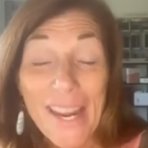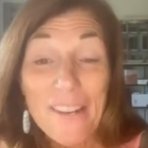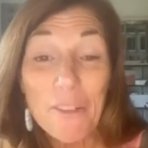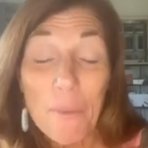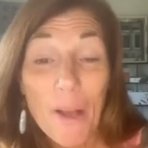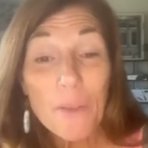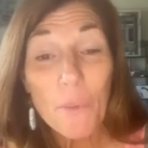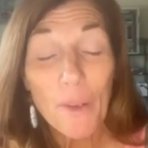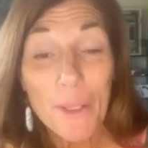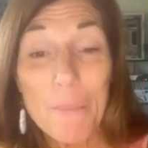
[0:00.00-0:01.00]
everyone,
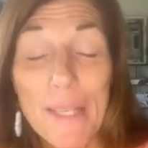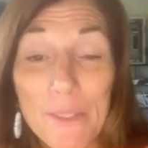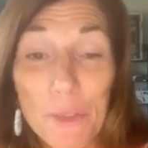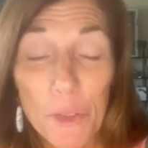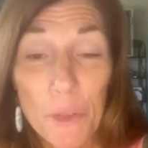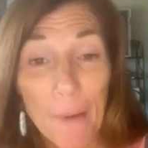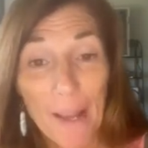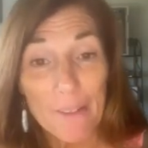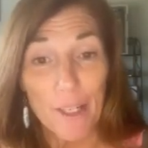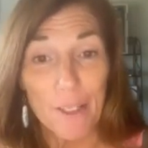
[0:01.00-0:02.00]
welcome into
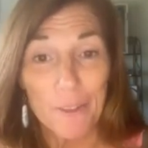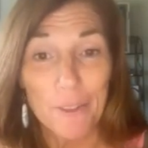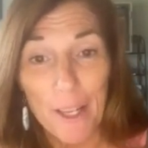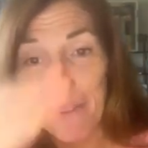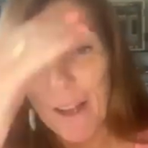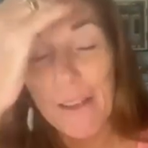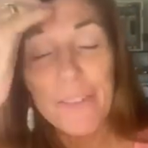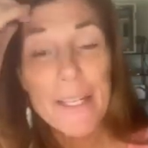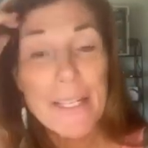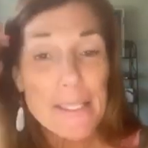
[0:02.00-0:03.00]
my Freckle Love
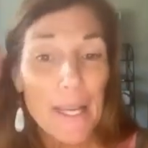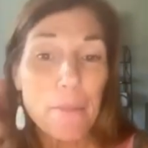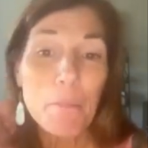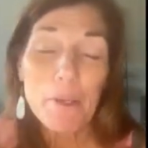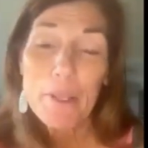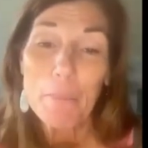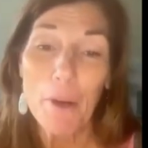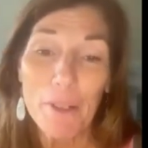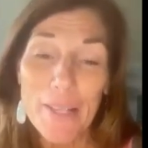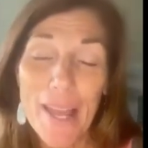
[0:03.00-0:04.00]
office. I am Martha
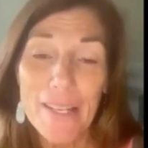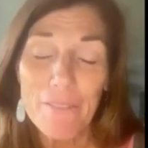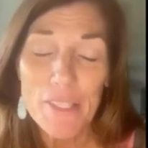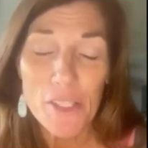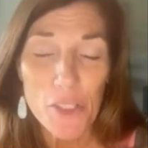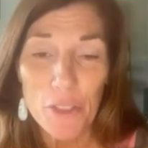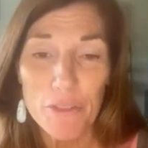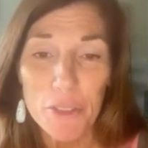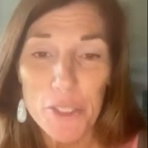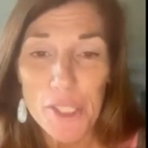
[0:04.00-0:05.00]
Barnett. If this is your
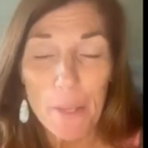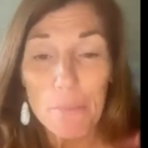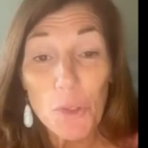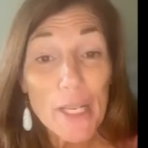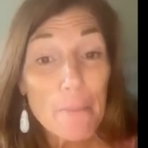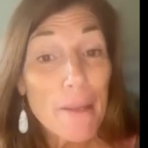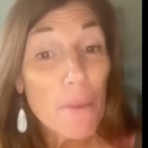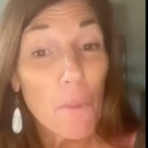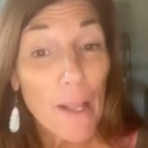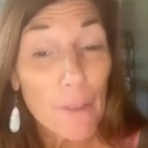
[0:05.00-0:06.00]
first time joining me,
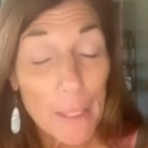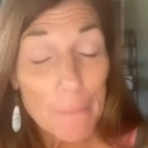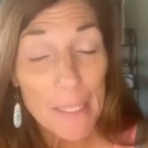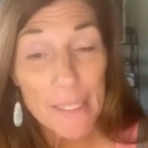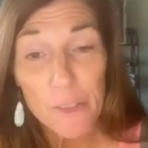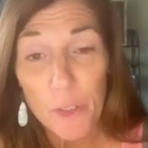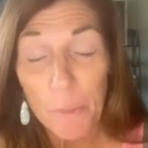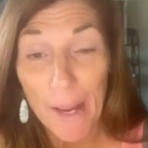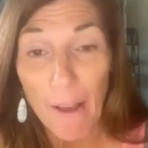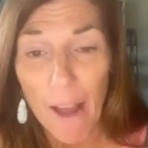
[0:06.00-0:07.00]
welcome into
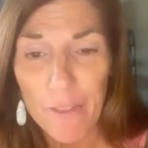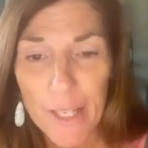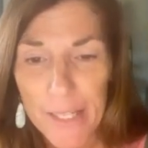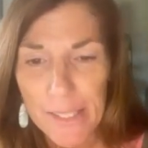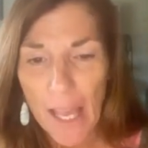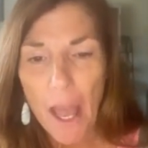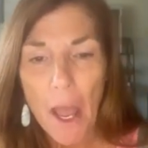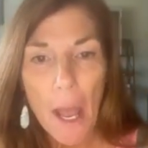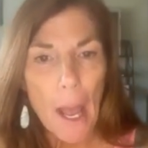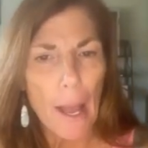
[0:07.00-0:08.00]
my office.
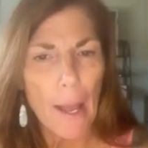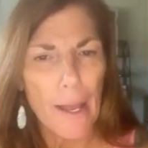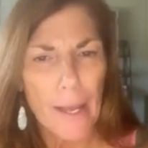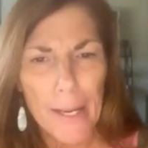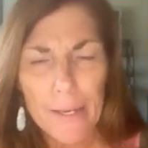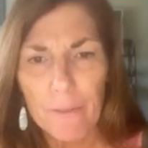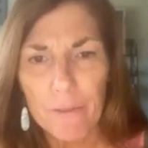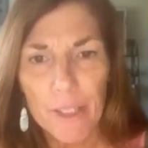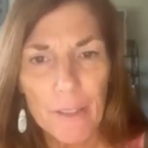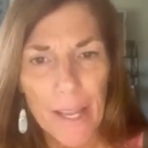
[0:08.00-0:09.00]
I
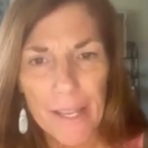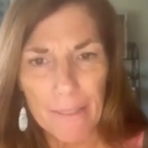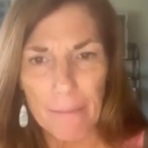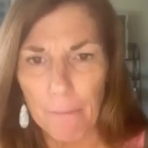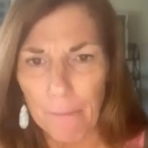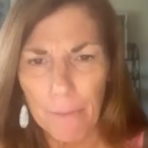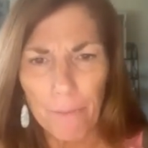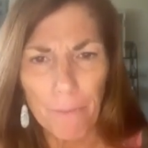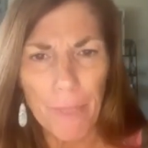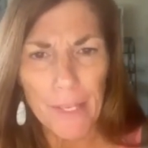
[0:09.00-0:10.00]
feel like
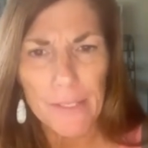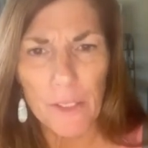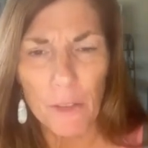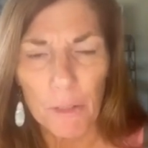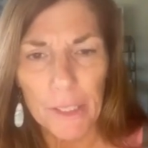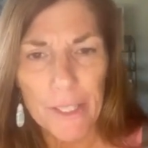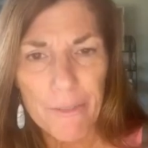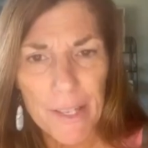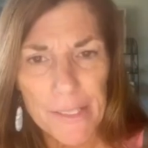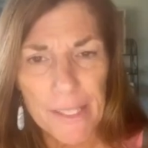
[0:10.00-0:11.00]
things look really
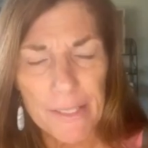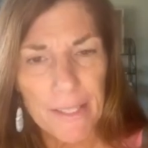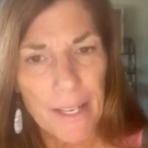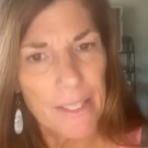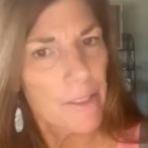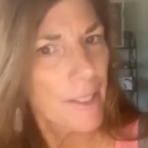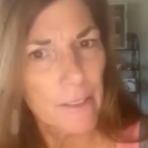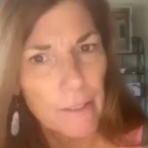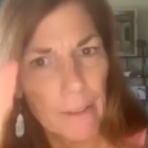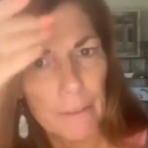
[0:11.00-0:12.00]
fuzzy today. Do they
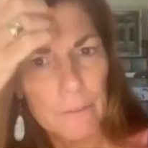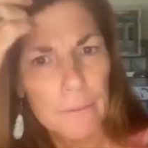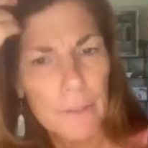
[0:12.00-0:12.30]
look